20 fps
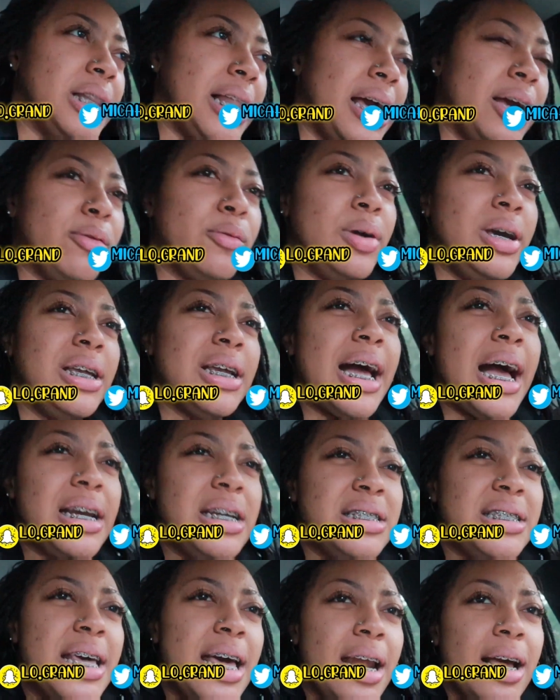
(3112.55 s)
Like, we, I
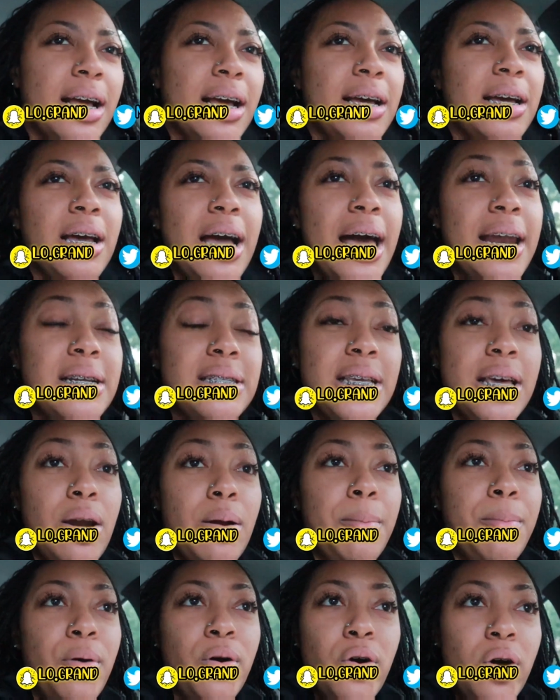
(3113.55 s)
just had a good, I just had
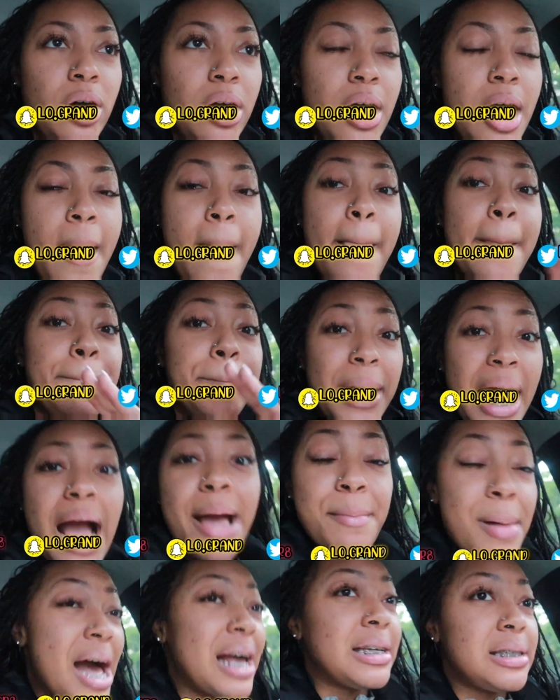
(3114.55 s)
a ball
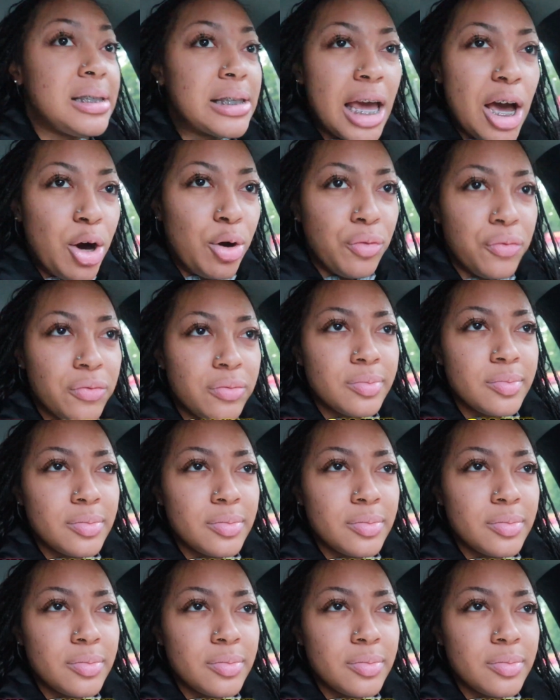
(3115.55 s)
by myself.